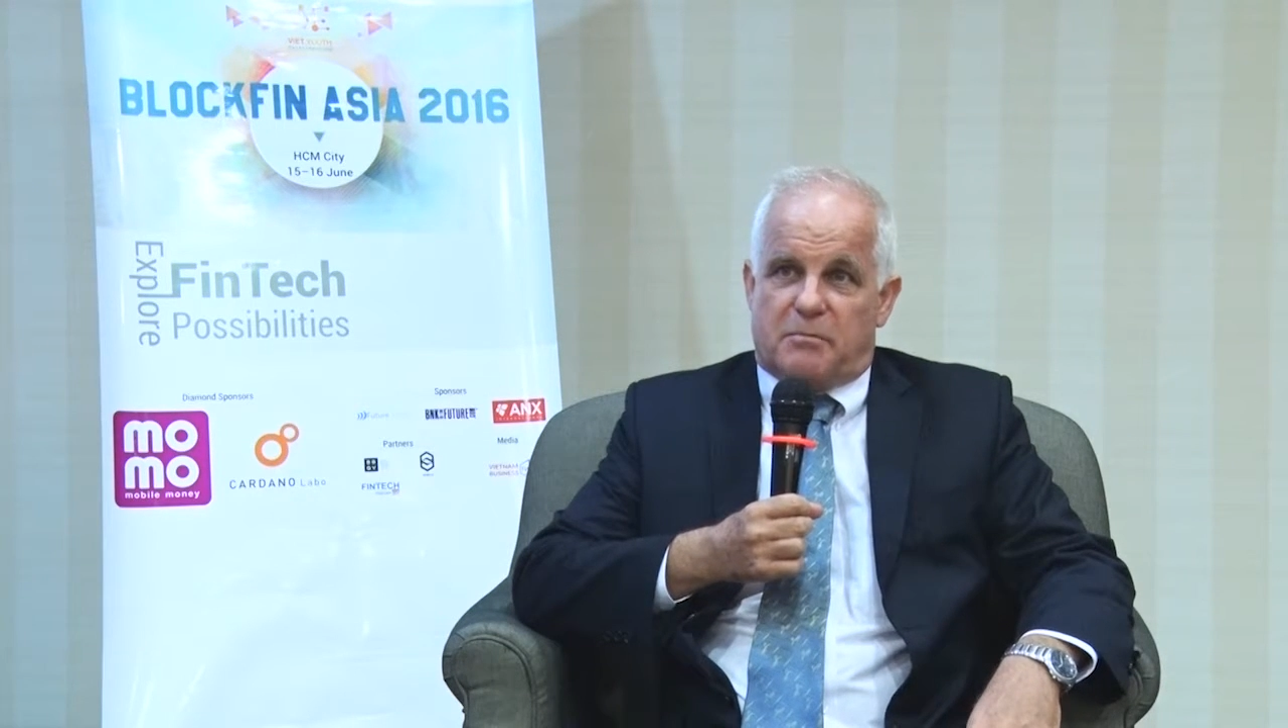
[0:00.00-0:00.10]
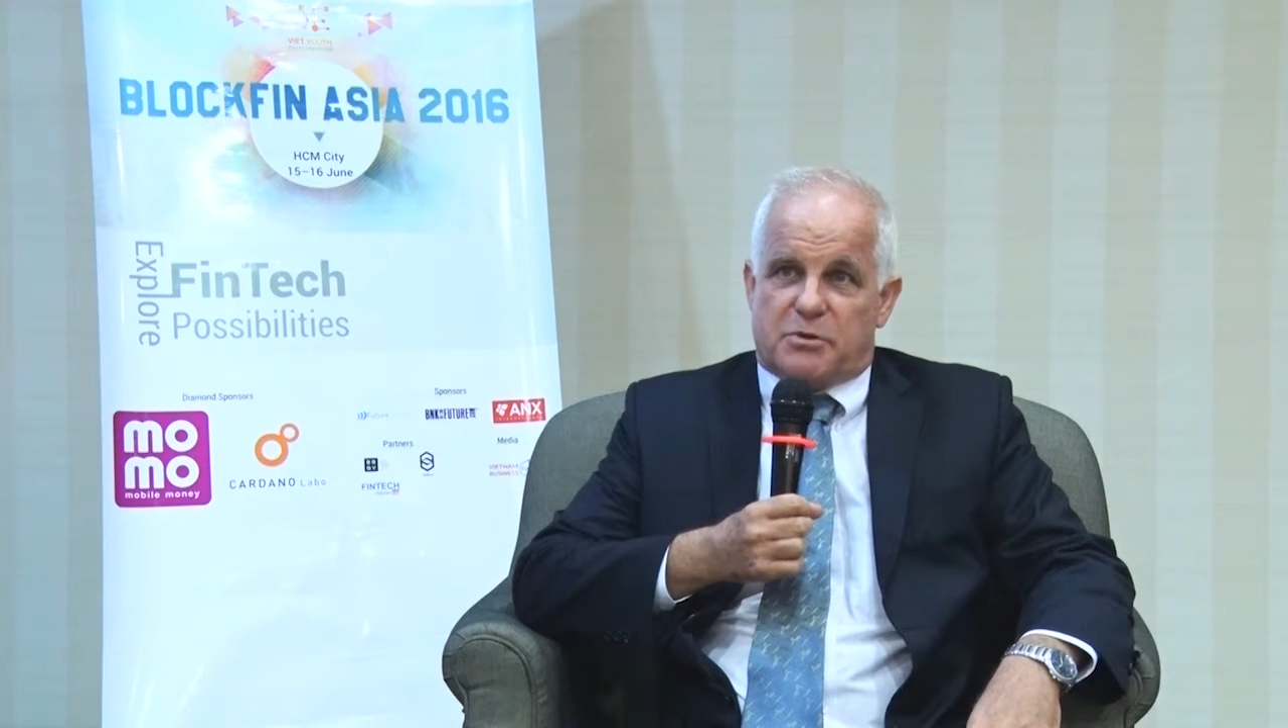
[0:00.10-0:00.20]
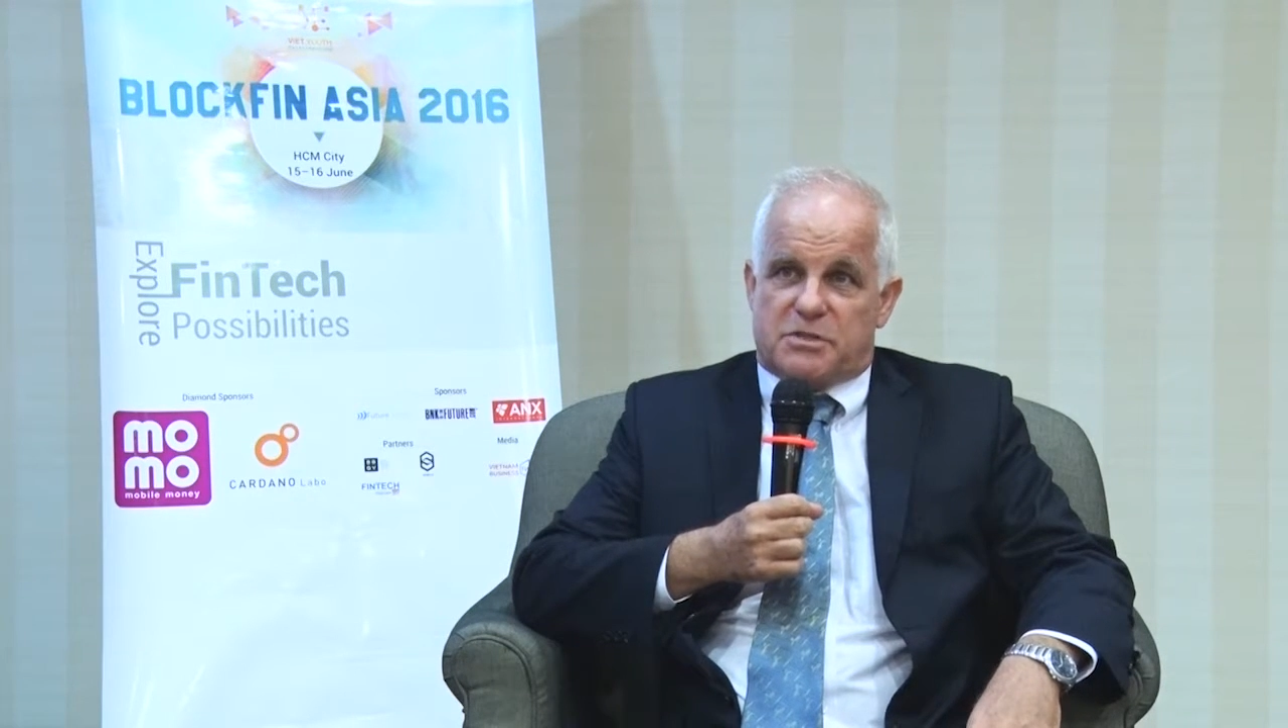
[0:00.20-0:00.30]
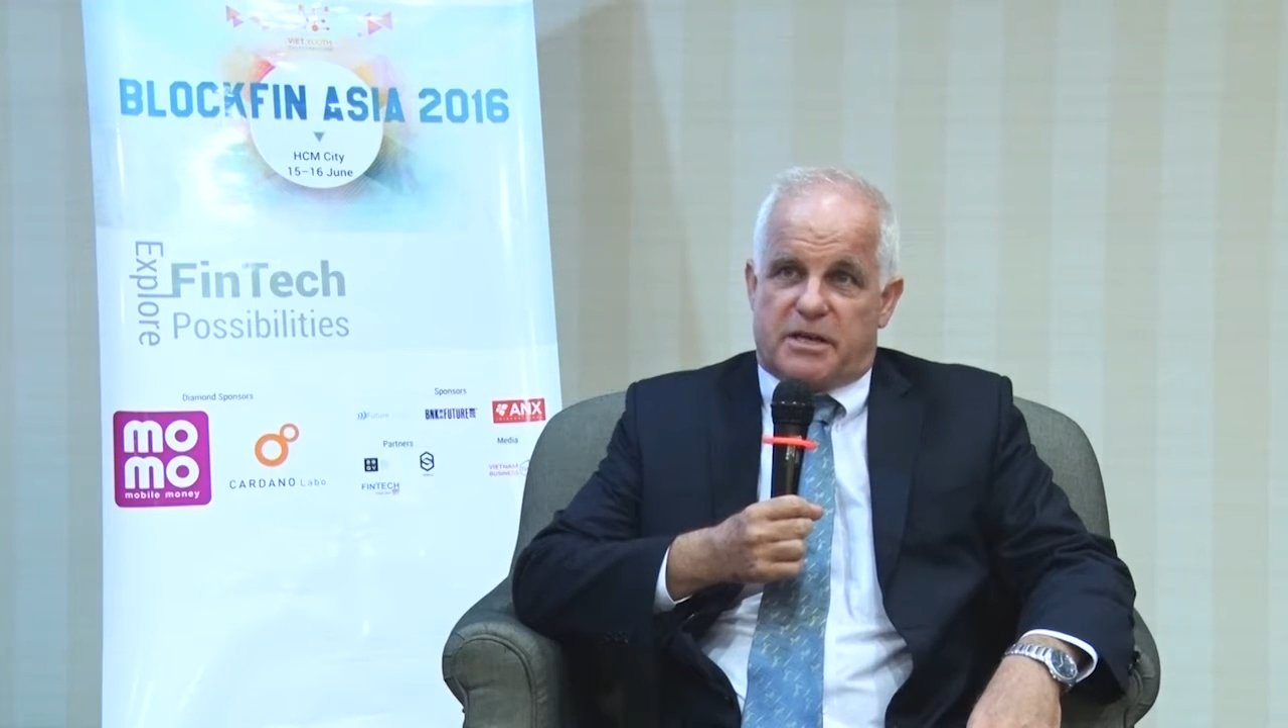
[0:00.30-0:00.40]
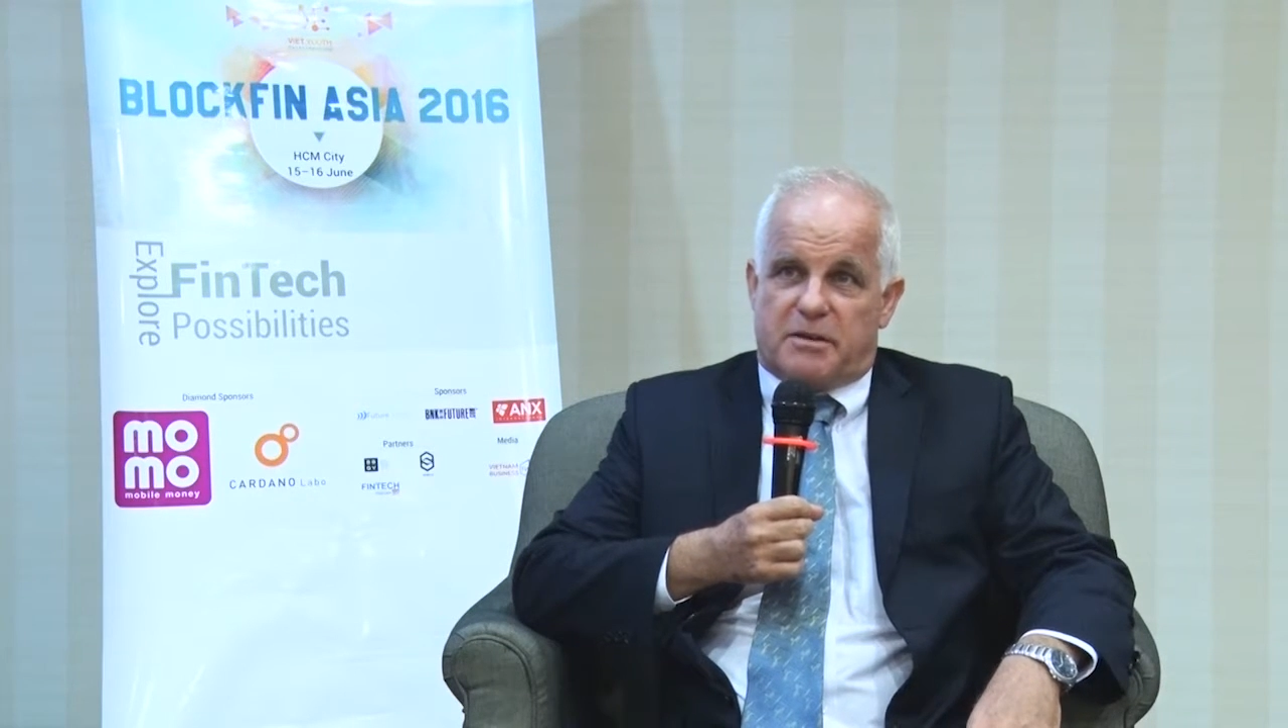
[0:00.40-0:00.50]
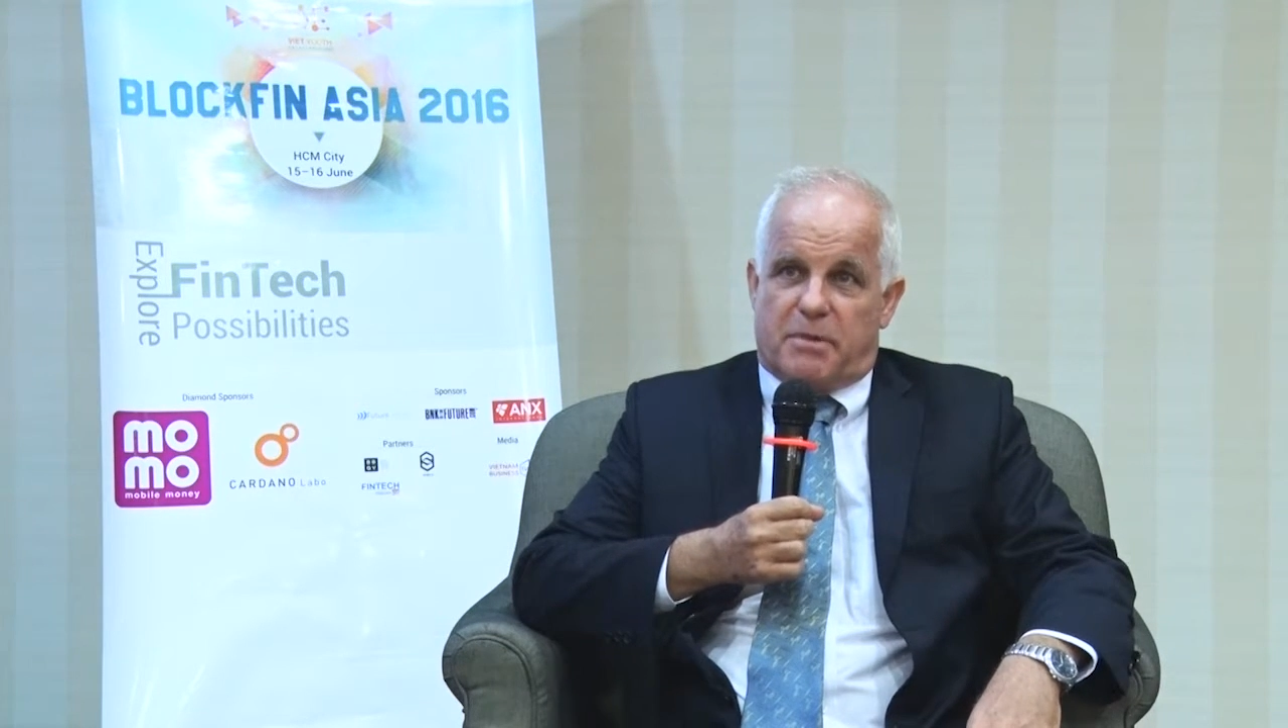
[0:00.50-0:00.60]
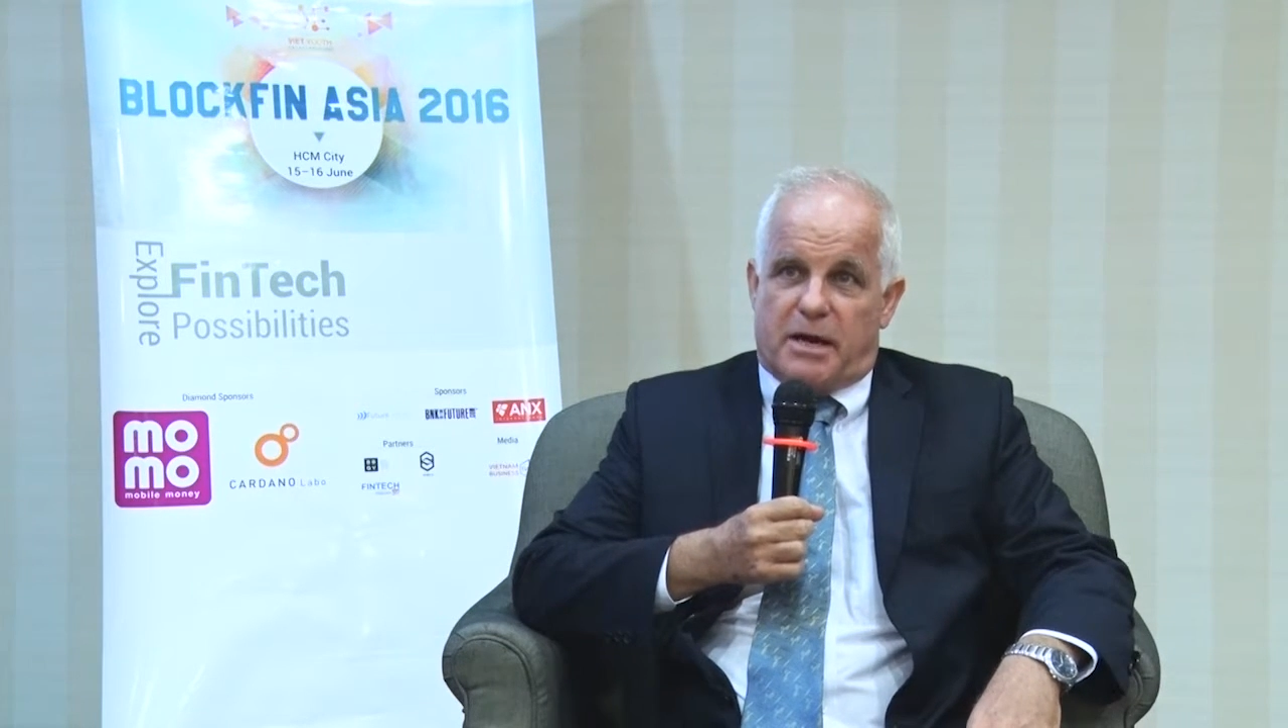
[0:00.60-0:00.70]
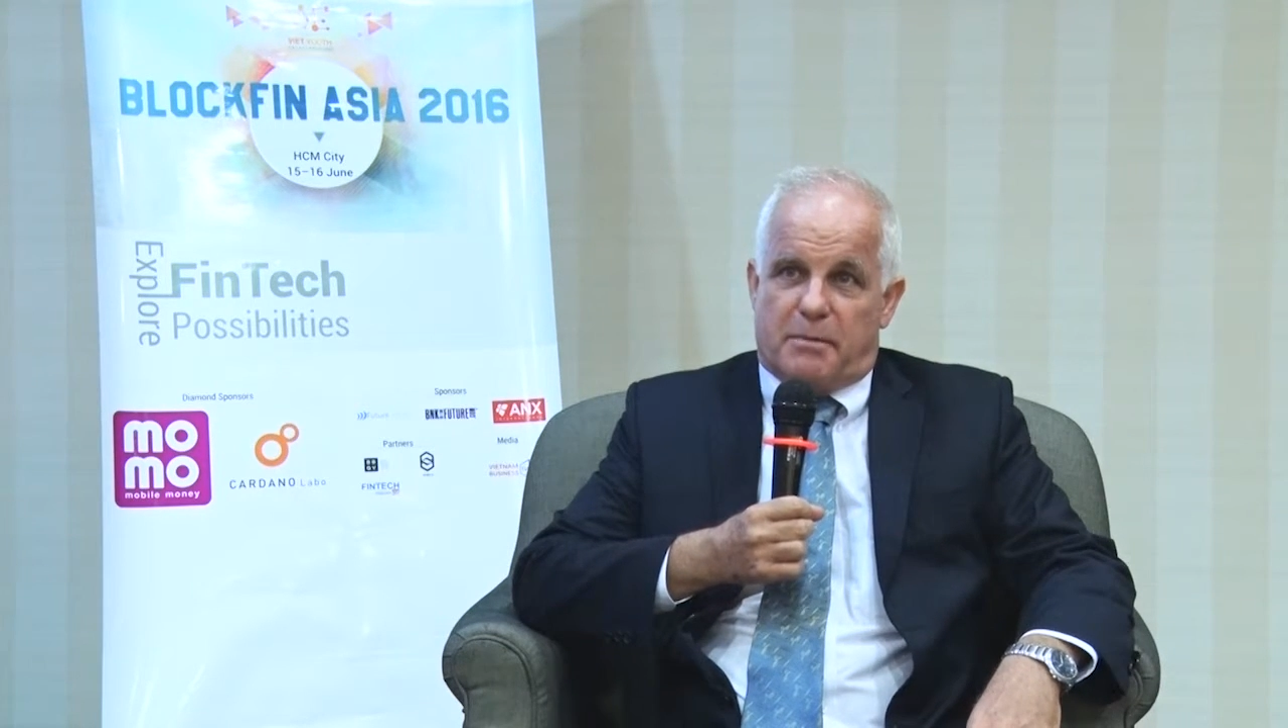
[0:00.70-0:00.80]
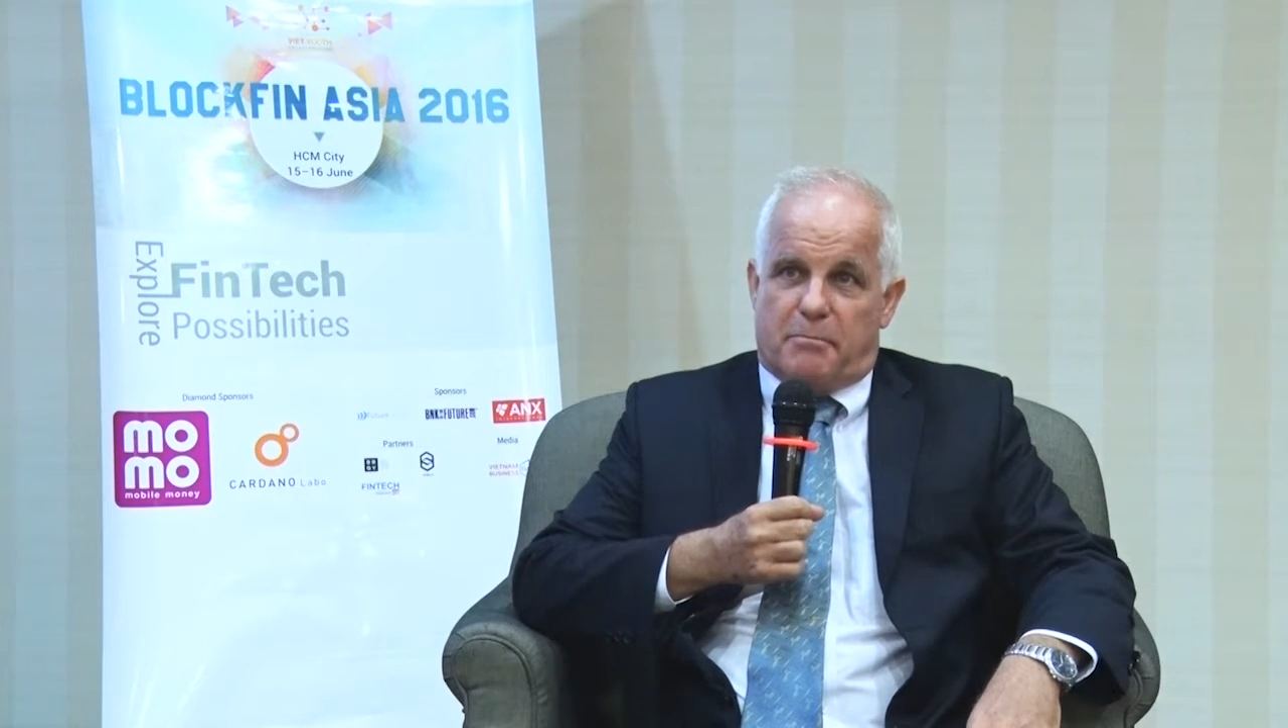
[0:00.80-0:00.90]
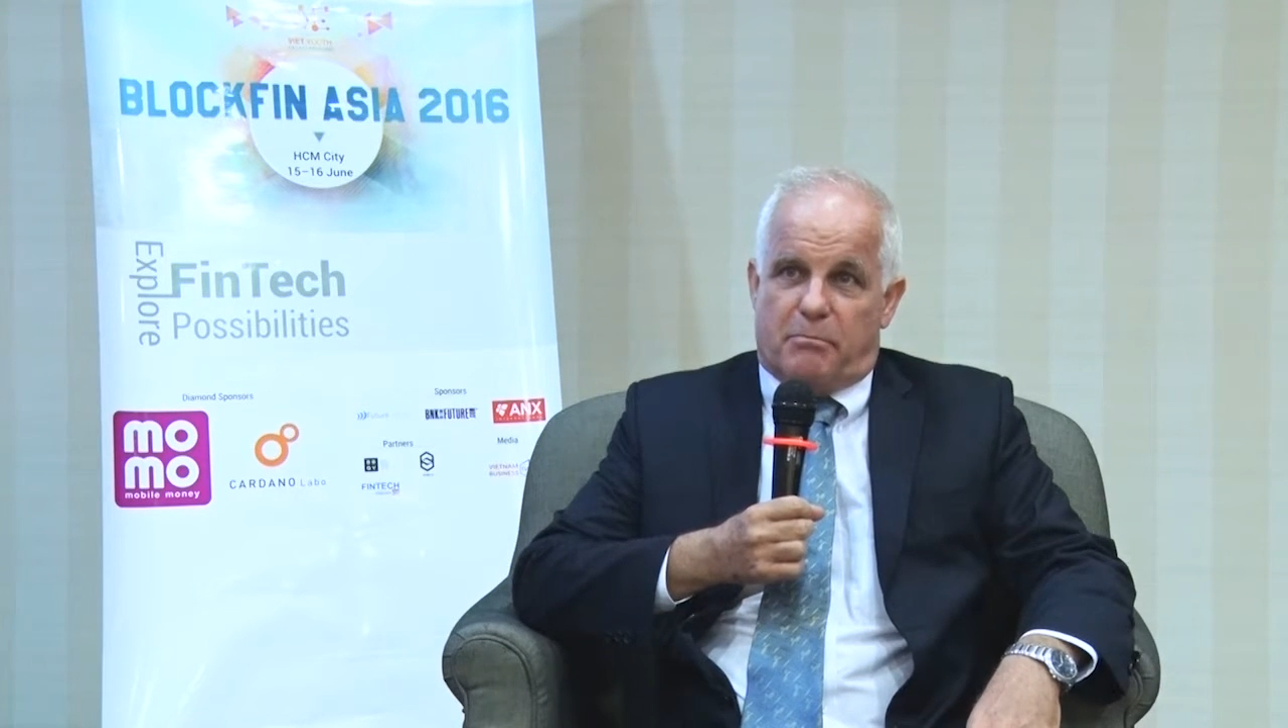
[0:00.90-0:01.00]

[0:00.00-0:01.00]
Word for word: presented by